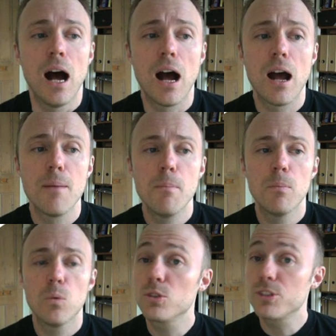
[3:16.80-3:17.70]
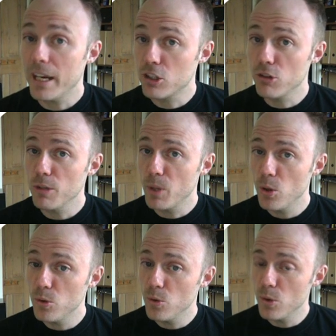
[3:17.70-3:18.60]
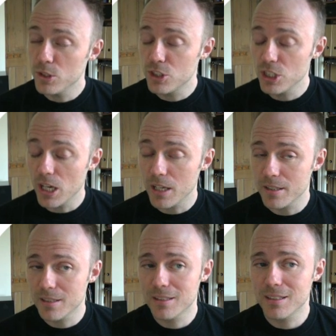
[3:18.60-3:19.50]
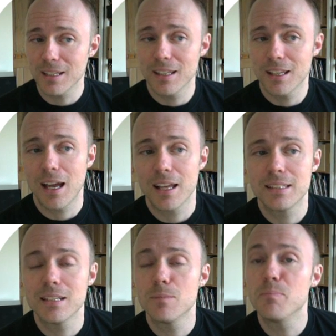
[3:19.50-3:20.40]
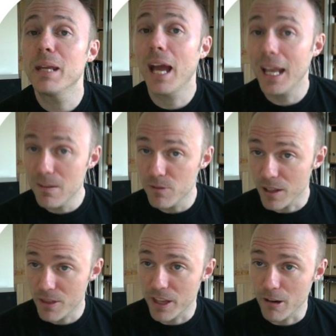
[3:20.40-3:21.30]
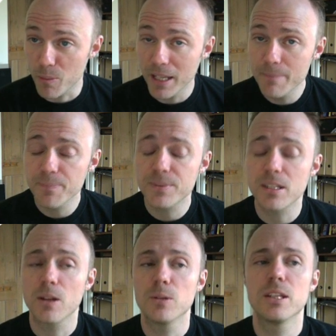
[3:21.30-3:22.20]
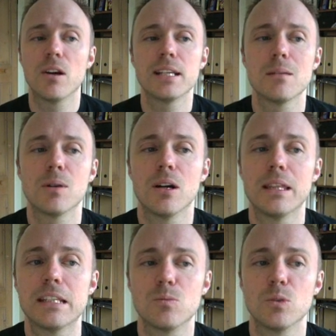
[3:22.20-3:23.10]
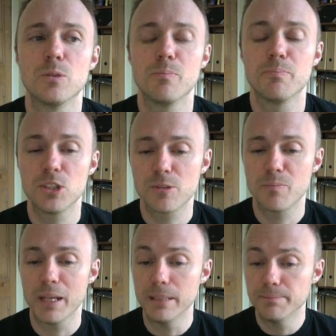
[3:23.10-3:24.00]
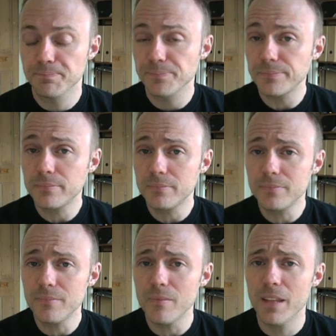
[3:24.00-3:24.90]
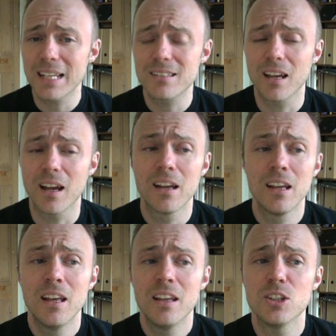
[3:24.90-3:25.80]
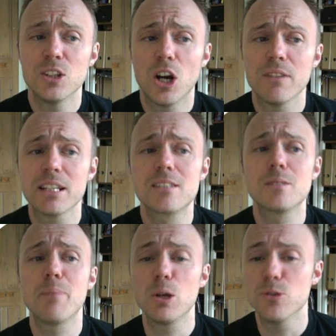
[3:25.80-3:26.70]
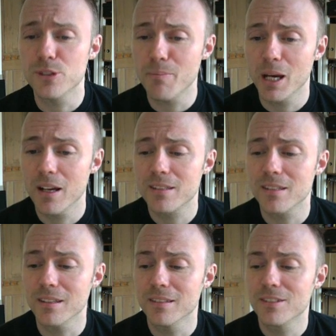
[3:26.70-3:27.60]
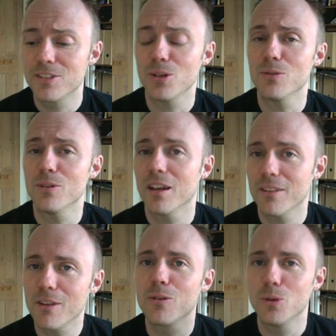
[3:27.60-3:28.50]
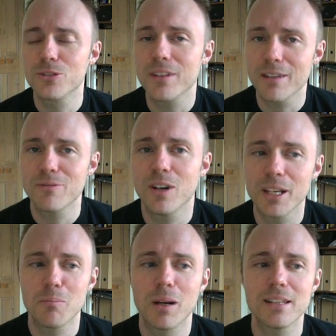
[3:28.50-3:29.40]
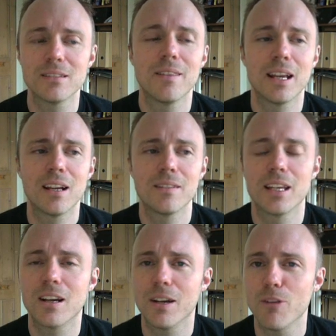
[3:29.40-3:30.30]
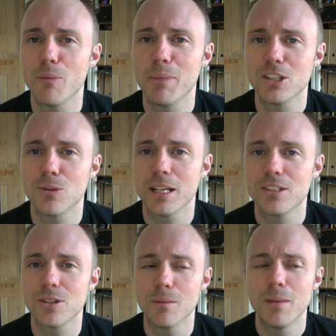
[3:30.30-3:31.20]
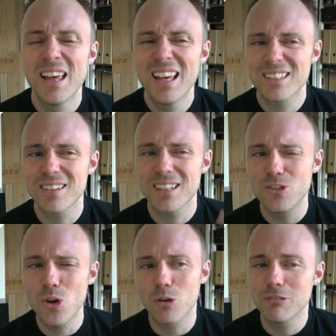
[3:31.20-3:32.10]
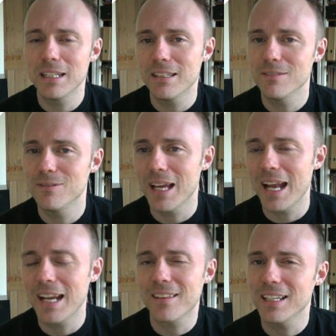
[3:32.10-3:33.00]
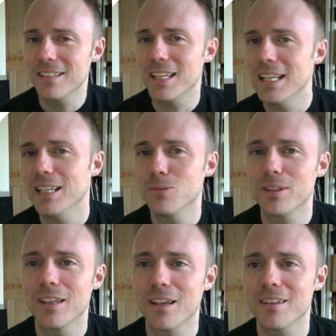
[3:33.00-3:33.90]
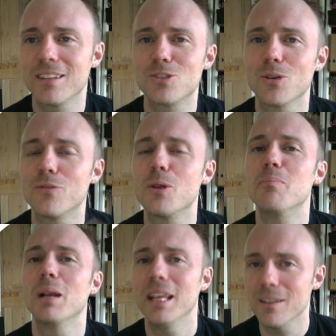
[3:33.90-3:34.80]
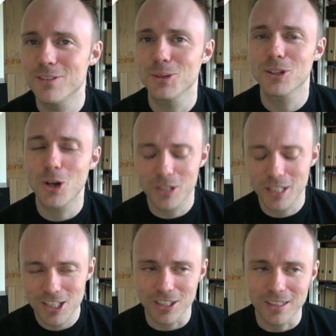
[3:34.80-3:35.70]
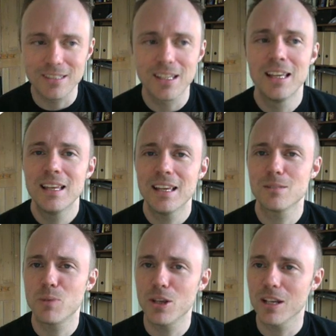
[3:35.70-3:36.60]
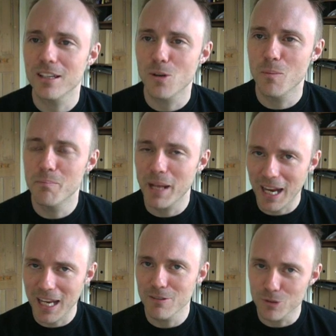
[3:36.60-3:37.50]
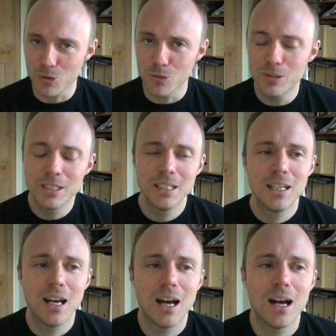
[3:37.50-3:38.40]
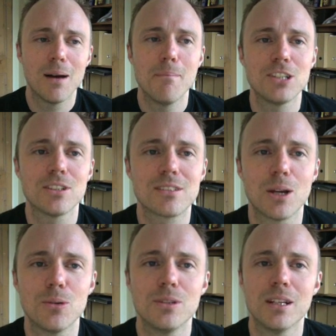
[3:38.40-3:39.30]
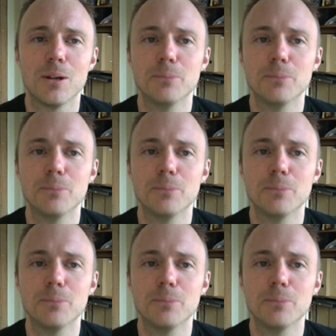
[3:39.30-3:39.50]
We also had a group who just did behaviour therapy. So the idea behind this would just be that you kind of expose the person to the thoughts that they find unpleasant, and they kind of habituate to them. So there's not really anything dealing with the sort of the beliefs or the cognitions. It's purely a sort of behavioural measure. So